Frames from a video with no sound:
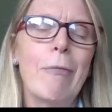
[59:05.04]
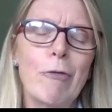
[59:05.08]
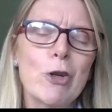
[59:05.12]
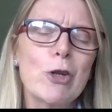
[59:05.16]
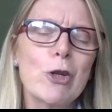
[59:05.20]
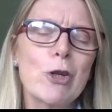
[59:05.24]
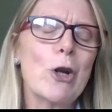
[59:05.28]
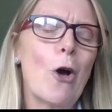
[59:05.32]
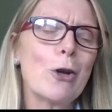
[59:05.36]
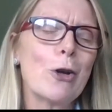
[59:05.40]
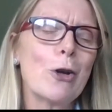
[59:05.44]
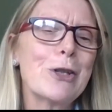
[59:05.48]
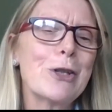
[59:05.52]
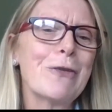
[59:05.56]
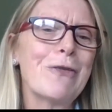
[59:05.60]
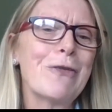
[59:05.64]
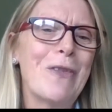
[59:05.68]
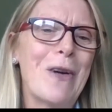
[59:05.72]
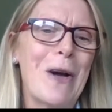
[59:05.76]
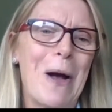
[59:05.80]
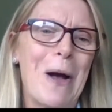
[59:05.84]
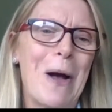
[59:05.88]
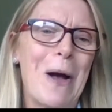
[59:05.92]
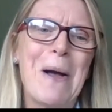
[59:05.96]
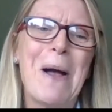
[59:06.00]
there's lots of,
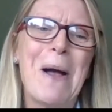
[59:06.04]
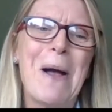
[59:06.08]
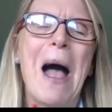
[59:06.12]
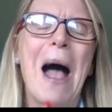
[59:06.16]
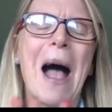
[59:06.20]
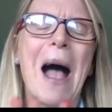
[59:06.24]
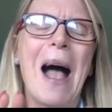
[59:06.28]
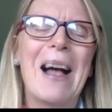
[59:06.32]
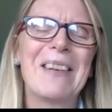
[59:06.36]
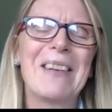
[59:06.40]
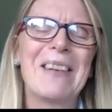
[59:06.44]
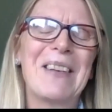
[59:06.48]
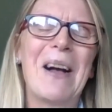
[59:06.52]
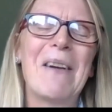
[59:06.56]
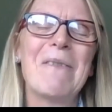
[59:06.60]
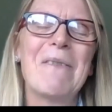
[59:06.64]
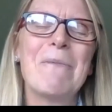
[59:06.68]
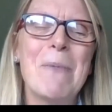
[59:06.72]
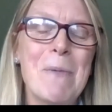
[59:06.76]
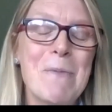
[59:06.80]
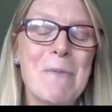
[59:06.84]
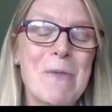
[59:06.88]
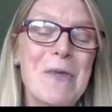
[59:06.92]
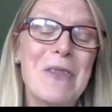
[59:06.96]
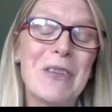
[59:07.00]
I've
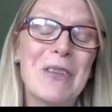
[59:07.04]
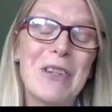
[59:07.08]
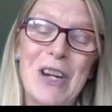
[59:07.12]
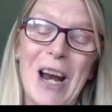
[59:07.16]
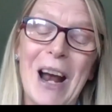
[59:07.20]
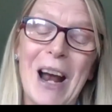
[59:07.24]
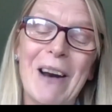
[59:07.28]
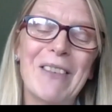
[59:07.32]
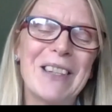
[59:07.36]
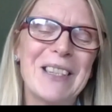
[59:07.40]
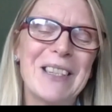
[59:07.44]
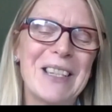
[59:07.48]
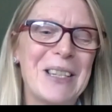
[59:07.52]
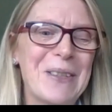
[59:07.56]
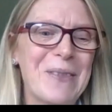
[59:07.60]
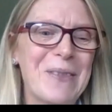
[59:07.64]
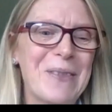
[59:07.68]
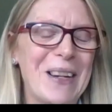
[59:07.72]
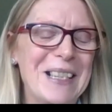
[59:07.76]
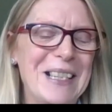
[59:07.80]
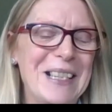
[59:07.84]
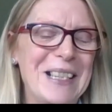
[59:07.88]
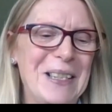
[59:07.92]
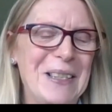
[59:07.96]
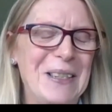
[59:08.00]
been with the charity
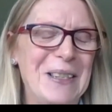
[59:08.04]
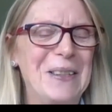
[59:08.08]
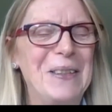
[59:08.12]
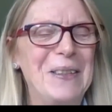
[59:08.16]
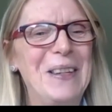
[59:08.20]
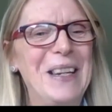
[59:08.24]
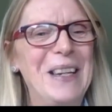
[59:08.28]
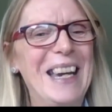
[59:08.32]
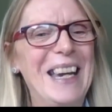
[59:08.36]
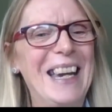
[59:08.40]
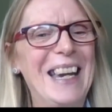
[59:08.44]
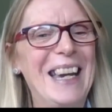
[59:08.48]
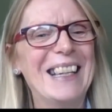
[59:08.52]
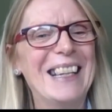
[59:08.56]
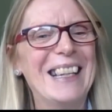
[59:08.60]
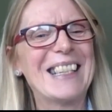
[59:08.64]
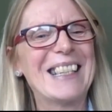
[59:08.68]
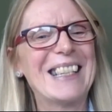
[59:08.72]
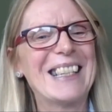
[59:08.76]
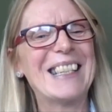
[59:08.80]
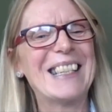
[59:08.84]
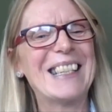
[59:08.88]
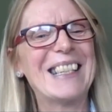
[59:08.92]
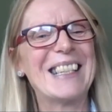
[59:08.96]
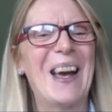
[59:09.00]
22
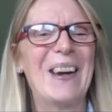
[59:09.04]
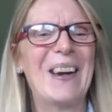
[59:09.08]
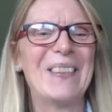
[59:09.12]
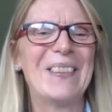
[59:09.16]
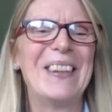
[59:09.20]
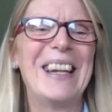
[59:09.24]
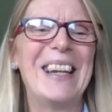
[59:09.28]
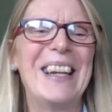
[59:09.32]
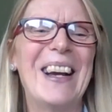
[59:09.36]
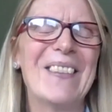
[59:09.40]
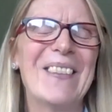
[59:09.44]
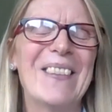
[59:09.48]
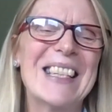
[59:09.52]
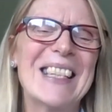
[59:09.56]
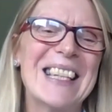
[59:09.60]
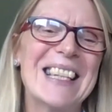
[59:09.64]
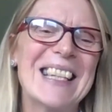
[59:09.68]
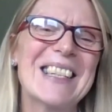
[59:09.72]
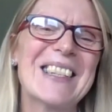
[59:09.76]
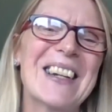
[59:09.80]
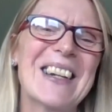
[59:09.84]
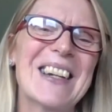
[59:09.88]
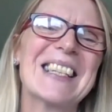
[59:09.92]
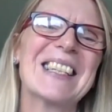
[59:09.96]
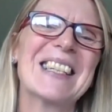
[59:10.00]
years. So, you know, it's
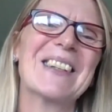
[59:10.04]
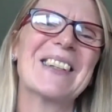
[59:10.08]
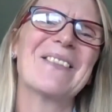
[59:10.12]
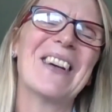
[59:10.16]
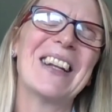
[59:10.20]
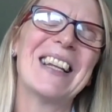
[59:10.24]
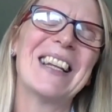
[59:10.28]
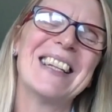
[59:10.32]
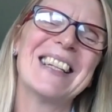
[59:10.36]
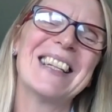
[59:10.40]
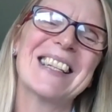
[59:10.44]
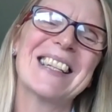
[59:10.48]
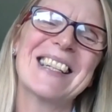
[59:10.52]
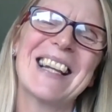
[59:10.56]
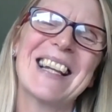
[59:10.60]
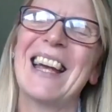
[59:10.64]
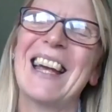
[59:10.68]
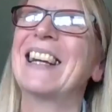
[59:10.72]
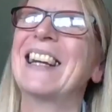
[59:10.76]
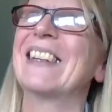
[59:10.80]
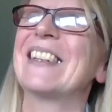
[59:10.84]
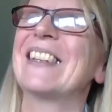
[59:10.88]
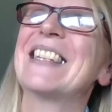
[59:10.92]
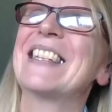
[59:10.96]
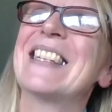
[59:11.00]
interesting when you
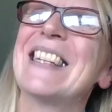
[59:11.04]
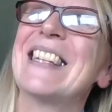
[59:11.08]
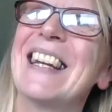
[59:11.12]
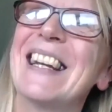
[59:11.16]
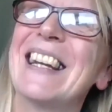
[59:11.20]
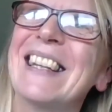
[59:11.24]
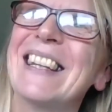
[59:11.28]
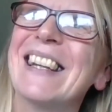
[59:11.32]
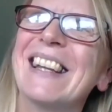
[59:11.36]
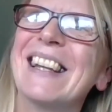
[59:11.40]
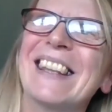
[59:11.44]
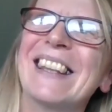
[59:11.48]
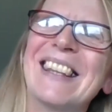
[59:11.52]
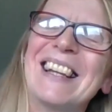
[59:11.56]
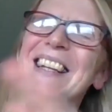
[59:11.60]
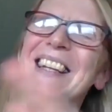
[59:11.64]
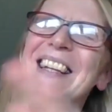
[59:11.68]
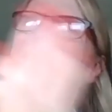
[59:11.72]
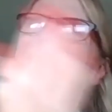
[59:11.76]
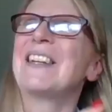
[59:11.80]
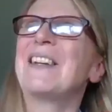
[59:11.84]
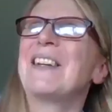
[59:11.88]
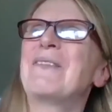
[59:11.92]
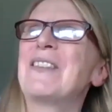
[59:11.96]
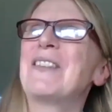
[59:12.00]
say, Christine, that
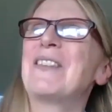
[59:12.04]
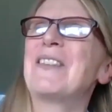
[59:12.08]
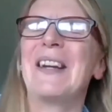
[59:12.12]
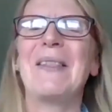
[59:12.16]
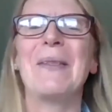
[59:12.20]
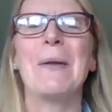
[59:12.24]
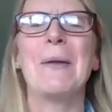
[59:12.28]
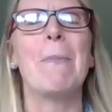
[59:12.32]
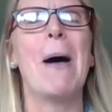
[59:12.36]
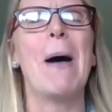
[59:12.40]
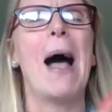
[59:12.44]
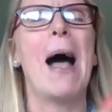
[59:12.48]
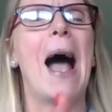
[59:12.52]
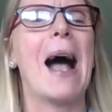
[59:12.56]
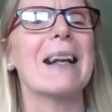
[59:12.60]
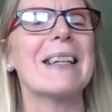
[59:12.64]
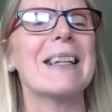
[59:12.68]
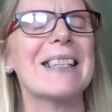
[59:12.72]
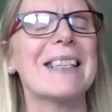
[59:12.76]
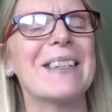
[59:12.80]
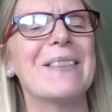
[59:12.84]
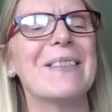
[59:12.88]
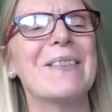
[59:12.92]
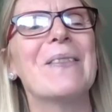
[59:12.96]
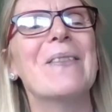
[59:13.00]
things that you've done in the
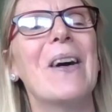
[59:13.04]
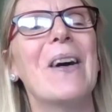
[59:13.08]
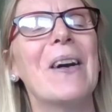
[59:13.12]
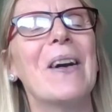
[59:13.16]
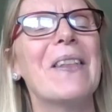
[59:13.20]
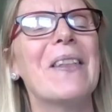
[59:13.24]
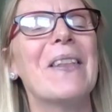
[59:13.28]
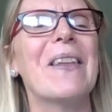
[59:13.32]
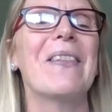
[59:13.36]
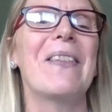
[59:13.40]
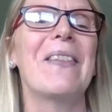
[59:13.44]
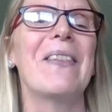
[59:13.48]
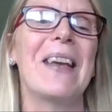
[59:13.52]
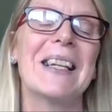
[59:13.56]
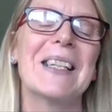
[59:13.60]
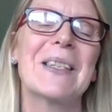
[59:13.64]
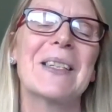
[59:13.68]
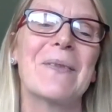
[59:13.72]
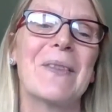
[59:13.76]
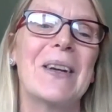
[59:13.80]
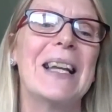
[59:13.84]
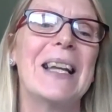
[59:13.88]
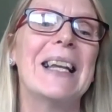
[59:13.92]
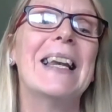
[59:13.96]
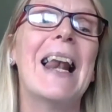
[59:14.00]
past. So one of the things
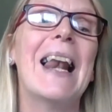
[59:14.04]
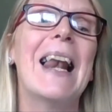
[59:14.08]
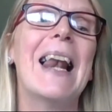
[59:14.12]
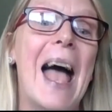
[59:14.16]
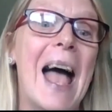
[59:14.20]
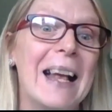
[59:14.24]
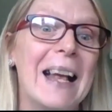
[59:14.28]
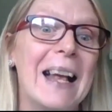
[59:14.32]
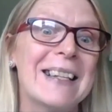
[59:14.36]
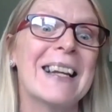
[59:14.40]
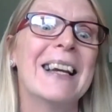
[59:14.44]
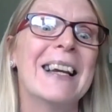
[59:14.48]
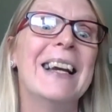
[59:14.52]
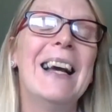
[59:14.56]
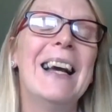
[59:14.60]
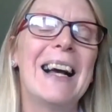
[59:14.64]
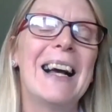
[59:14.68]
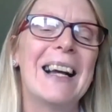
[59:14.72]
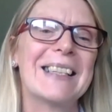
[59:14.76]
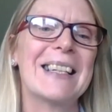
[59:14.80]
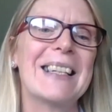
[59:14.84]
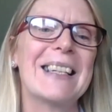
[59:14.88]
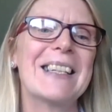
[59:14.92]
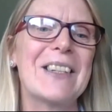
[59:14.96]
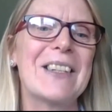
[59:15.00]
we led
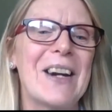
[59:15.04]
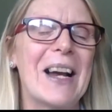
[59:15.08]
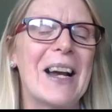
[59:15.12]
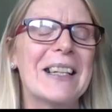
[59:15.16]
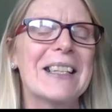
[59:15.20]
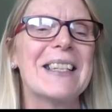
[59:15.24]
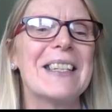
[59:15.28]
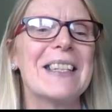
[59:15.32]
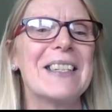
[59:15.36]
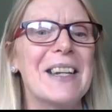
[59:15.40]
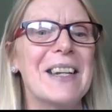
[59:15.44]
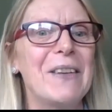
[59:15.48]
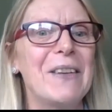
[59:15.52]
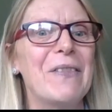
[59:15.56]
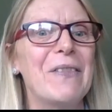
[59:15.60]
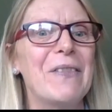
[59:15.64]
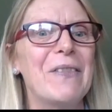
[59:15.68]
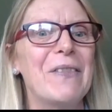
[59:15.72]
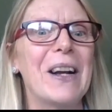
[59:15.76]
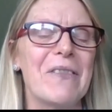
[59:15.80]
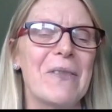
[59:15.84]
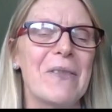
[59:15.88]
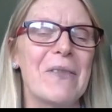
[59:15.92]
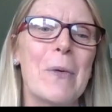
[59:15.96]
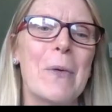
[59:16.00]
as a strategy
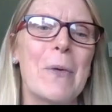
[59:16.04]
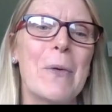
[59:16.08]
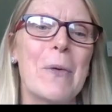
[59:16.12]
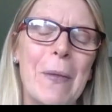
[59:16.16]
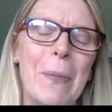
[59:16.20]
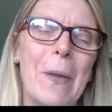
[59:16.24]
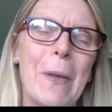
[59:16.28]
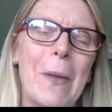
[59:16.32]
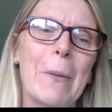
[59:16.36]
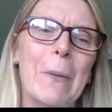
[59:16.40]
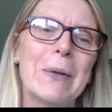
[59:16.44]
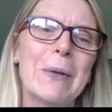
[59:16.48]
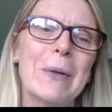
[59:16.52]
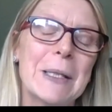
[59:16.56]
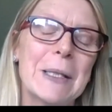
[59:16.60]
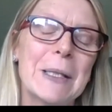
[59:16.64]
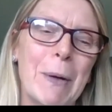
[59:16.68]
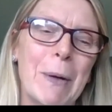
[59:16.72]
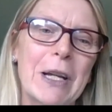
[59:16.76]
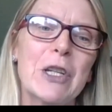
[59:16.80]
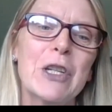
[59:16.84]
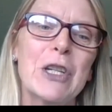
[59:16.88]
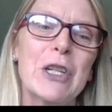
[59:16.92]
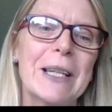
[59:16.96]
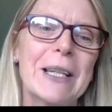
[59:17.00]
for government when there was
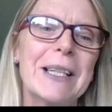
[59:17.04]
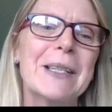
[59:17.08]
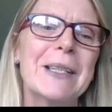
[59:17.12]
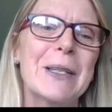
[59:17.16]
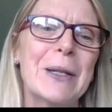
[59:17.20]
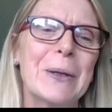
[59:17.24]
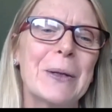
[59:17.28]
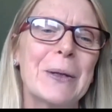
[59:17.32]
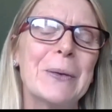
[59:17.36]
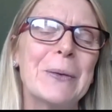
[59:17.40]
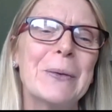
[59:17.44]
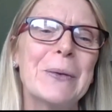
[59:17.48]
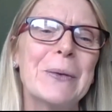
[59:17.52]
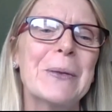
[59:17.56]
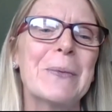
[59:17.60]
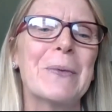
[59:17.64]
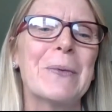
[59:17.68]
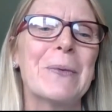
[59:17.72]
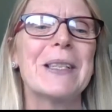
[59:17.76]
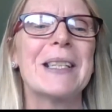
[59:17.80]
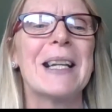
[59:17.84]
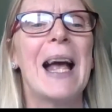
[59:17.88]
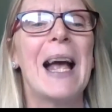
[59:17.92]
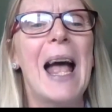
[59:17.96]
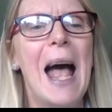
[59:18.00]
specialist schools
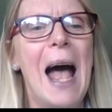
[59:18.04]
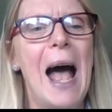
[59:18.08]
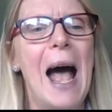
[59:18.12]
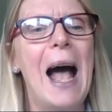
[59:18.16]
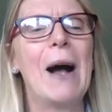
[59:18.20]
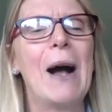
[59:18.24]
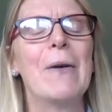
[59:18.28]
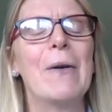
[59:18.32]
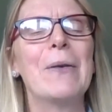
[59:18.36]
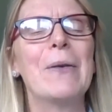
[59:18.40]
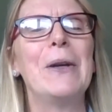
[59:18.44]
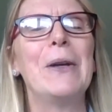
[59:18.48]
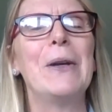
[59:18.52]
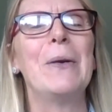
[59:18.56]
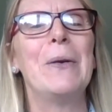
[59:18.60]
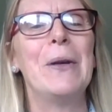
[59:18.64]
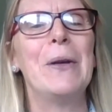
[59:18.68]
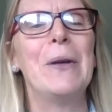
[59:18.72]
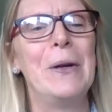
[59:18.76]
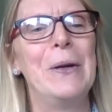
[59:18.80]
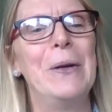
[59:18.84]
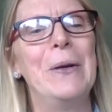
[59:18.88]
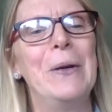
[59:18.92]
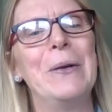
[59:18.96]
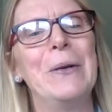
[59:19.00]
was how you
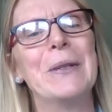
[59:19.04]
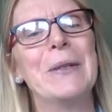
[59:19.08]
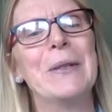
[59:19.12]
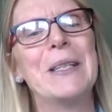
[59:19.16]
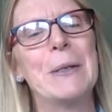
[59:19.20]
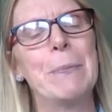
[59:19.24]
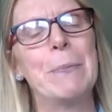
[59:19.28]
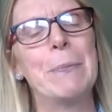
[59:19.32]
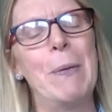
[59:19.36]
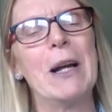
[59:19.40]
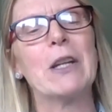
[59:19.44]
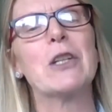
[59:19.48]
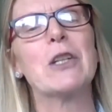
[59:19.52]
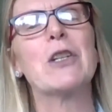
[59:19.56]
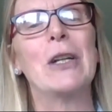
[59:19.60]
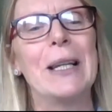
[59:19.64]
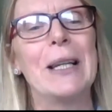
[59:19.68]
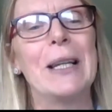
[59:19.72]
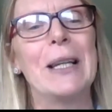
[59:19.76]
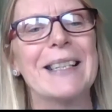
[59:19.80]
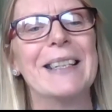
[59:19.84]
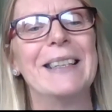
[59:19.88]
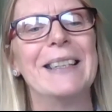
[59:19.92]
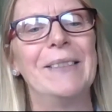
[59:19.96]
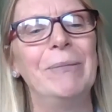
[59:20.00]
use
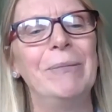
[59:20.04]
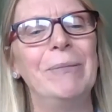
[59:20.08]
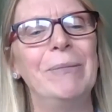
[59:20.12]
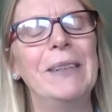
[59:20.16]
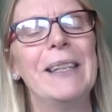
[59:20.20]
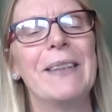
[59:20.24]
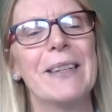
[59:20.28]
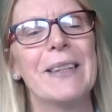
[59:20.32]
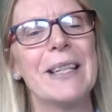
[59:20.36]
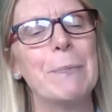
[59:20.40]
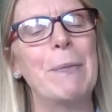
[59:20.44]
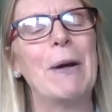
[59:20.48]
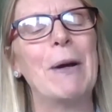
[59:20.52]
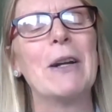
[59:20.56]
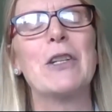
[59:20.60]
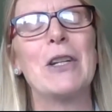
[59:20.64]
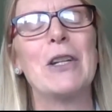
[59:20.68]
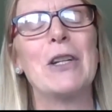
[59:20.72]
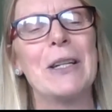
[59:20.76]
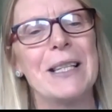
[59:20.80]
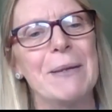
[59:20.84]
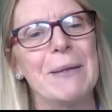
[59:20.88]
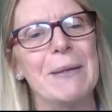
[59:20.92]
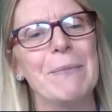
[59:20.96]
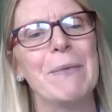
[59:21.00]
specialism, and the
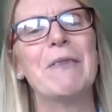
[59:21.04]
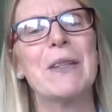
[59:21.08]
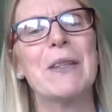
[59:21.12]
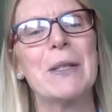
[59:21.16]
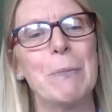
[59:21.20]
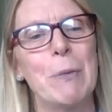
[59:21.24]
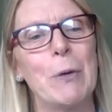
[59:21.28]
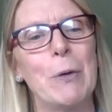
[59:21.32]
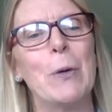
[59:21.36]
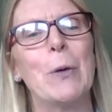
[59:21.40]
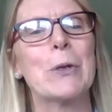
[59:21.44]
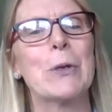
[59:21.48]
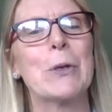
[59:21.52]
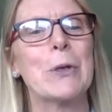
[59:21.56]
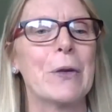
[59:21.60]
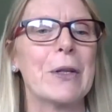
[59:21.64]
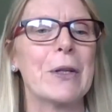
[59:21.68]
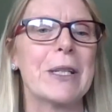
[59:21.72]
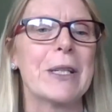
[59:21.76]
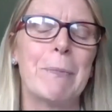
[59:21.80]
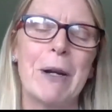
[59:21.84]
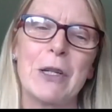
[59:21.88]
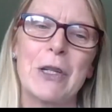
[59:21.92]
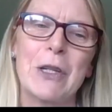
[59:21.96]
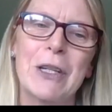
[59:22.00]
specialism of sport or the
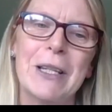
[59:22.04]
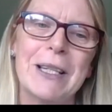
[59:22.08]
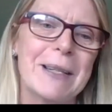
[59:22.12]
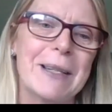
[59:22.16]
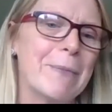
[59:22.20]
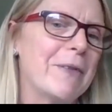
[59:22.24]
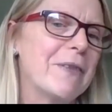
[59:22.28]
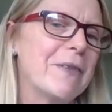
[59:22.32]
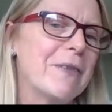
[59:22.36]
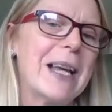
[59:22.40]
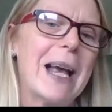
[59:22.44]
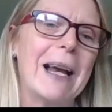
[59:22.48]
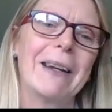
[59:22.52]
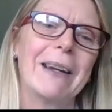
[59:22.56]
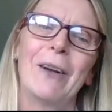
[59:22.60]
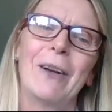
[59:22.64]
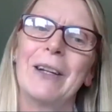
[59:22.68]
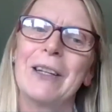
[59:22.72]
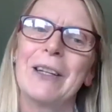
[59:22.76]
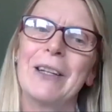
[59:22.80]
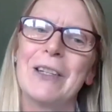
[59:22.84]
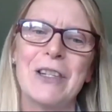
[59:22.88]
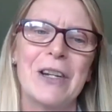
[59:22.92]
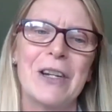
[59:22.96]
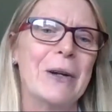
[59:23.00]
specialism of
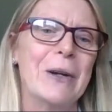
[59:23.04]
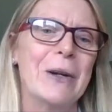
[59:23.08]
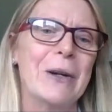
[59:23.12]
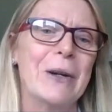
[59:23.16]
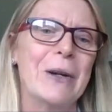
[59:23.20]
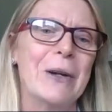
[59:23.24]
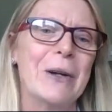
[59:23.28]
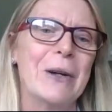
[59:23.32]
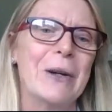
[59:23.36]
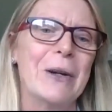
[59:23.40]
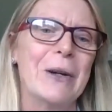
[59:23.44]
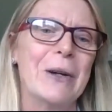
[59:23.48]
technology or...